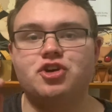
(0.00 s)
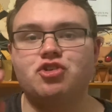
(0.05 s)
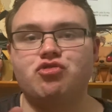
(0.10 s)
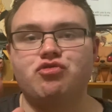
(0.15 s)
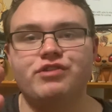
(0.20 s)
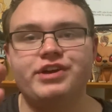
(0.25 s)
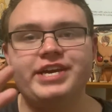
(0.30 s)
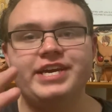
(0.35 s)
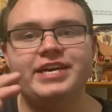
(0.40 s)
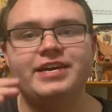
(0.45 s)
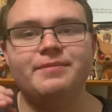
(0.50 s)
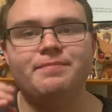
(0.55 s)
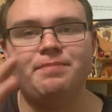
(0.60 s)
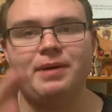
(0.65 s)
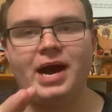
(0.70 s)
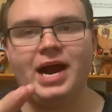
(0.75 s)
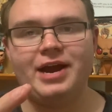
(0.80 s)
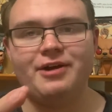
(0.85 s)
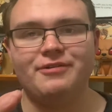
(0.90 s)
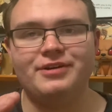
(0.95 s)
Krieg
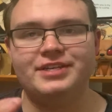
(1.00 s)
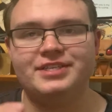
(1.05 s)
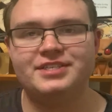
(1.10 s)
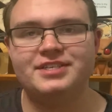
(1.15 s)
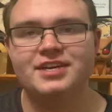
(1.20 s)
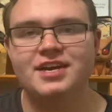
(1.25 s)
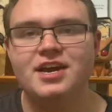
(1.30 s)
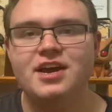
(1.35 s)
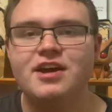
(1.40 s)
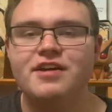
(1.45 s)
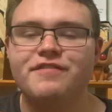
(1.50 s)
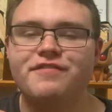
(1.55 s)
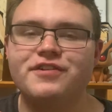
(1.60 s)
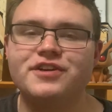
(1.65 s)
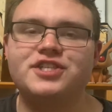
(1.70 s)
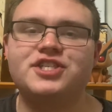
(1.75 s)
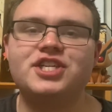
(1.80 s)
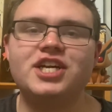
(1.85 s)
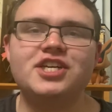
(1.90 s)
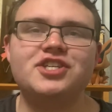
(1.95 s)
Pirates. For
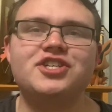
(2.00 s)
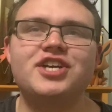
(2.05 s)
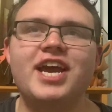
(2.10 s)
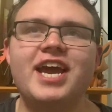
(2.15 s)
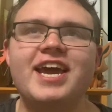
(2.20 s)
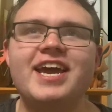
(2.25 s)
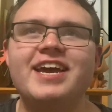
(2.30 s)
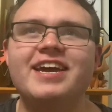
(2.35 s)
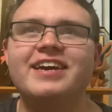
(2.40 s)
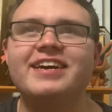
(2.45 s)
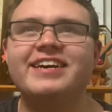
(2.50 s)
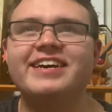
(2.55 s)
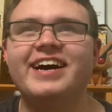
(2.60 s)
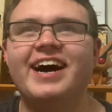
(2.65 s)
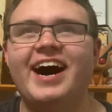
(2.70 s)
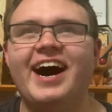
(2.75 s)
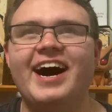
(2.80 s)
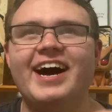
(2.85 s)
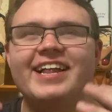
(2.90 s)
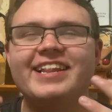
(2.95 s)
such a
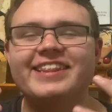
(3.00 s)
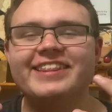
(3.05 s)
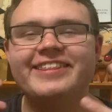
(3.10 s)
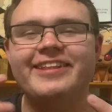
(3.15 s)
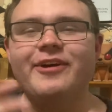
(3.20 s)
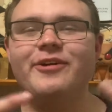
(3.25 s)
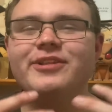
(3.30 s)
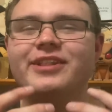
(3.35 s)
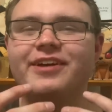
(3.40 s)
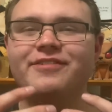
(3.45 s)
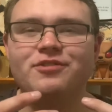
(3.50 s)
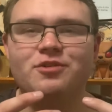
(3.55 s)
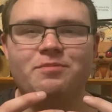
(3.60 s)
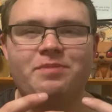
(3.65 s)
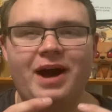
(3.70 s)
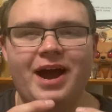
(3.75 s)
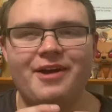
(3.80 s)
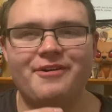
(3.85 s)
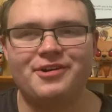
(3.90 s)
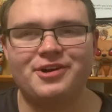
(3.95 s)
low-level
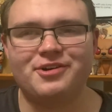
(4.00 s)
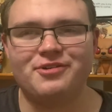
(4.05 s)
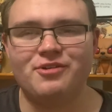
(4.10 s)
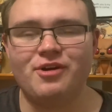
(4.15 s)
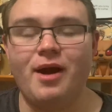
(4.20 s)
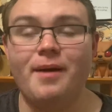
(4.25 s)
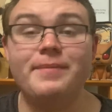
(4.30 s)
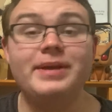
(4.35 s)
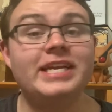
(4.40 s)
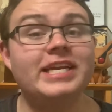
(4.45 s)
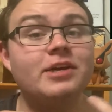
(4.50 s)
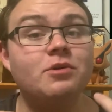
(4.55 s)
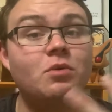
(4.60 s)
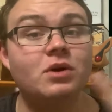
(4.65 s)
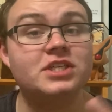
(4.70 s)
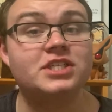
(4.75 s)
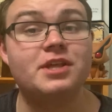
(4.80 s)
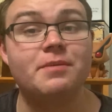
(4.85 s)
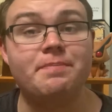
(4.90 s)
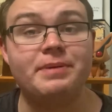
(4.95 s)
pirate crew, I mean, he
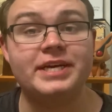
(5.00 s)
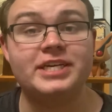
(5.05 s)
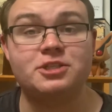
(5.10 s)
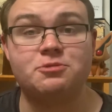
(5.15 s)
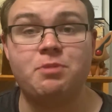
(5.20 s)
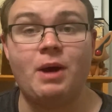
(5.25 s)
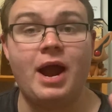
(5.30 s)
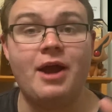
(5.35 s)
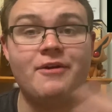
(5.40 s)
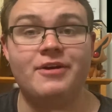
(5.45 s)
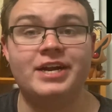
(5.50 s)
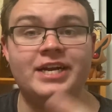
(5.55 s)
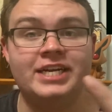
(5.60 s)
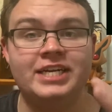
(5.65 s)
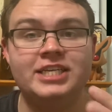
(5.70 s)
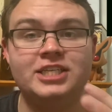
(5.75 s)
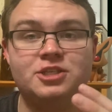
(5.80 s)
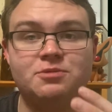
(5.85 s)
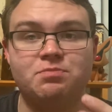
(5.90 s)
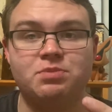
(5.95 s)
was the biggest pirate in
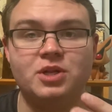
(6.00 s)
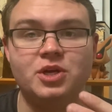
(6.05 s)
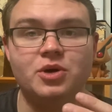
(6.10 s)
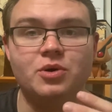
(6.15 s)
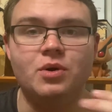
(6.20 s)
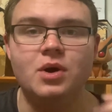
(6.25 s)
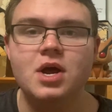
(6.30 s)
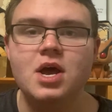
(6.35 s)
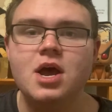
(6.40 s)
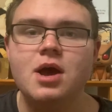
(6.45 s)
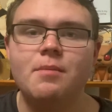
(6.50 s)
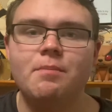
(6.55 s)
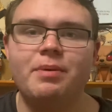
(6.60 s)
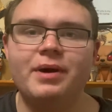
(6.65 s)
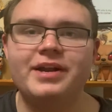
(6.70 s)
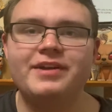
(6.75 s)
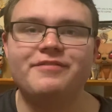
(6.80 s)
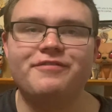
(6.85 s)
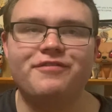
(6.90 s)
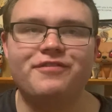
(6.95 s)
East Blue.
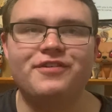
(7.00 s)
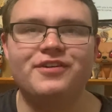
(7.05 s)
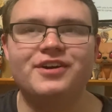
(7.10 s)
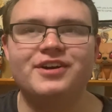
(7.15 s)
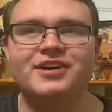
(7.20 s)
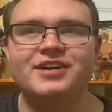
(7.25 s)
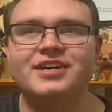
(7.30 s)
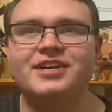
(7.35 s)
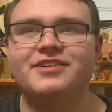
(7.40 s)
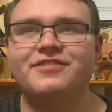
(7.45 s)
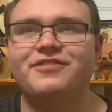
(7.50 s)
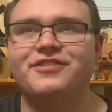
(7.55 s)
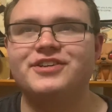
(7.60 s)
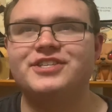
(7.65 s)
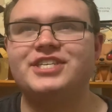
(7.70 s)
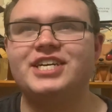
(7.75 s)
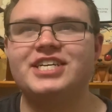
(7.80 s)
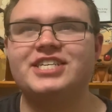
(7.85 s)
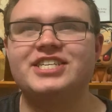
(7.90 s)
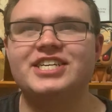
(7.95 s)
But for
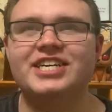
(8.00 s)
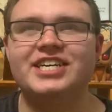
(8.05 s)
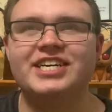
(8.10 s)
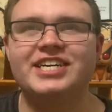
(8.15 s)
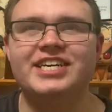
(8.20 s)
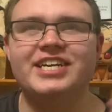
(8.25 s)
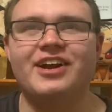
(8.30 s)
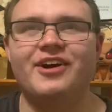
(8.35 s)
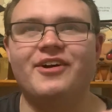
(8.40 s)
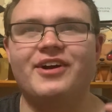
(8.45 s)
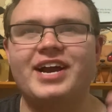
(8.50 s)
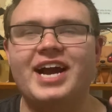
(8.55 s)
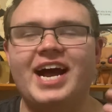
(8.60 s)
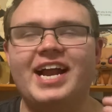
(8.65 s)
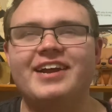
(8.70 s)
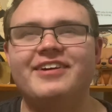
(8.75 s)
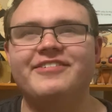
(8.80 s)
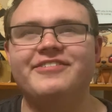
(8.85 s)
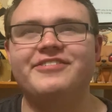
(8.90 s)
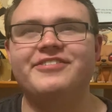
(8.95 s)
such a,
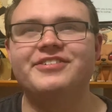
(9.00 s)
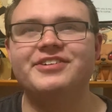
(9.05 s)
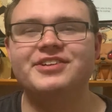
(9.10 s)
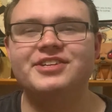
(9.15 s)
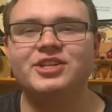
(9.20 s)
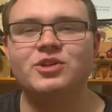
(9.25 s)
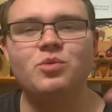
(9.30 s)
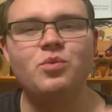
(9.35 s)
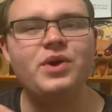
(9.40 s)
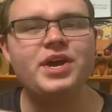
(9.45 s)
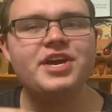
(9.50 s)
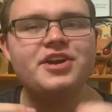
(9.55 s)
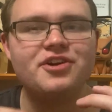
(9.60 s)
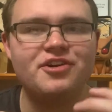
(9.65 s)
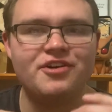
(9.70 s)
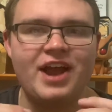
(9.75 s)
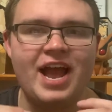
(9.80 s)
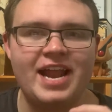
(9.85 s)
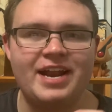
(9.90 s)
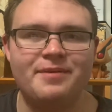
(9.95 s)
kind of
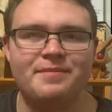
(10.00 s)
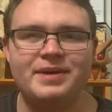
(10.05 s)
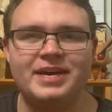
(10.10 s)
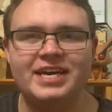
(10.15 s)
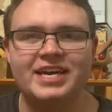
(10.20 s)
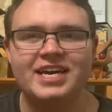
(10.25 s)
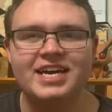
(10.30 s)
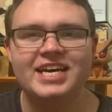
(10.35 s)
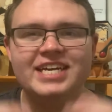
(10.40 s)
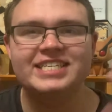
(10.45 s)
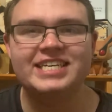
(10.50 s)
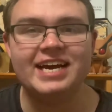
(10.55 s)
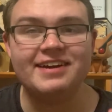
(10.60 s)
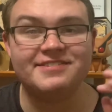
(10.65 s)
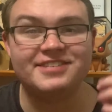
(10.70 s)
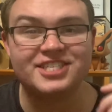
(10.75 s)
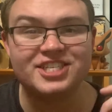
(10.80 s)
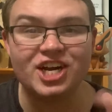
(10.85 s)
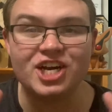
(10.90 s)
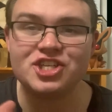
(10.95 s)
weaker enemy, to
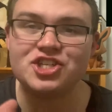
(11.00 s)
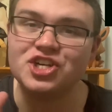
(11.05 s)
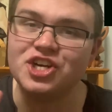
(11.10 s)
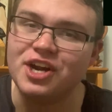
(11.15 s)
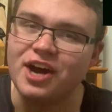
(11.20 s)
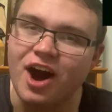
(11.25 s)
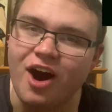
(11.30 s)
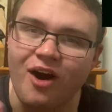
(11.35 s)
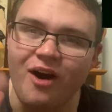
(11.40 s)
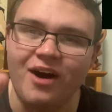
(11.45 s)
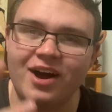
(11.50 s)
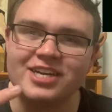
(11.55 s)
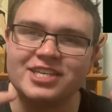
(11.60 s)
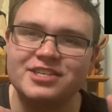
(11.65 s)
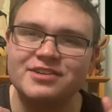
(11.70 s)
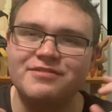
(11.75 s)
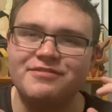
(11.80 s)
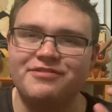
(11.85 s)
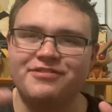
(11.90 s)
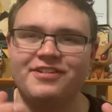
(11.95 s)
have such an
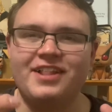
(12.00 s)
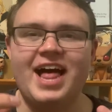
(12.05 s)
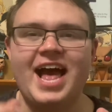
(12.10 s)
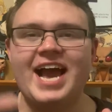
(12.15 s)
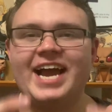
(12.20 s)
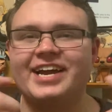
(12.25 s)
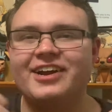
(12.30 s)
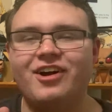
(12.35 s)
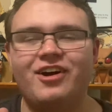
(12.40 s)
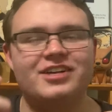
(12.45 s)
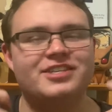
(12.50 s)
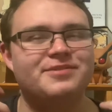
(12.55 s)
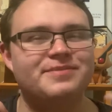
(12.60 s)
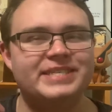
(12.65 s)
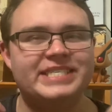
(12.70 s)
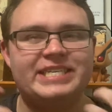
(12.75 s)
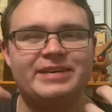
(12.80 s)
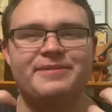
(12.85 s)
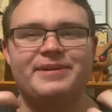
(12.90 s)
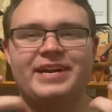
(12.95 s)
awesome flag, an awesome
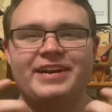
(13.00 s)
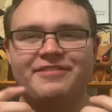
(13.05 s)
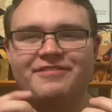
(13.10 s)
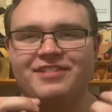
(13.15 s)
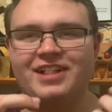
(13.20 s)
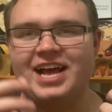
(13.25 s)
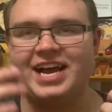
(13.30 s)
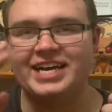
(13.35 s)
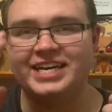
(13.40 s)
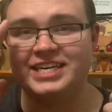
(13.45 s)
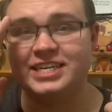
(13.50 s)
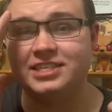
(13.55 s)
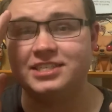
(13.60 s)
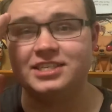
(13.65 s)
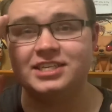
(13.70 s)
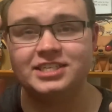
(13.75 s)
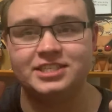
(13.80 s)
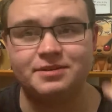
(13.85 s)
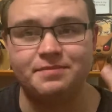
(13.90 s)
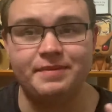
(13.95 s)
intimidating flag
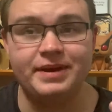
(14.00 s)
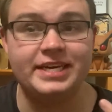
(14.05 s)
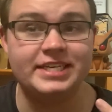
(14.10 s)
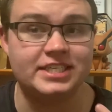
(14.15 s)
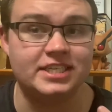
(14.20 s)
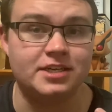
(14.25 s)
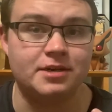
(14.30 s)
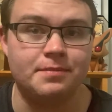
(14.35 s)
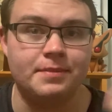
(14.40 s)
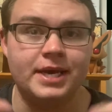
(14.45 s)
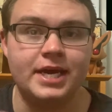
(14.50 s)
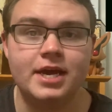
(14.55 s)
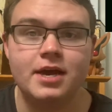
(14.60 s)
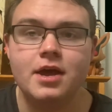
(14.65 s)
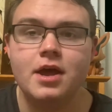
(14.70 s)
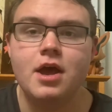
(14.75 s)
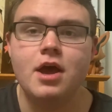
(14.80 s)
is amazing to me.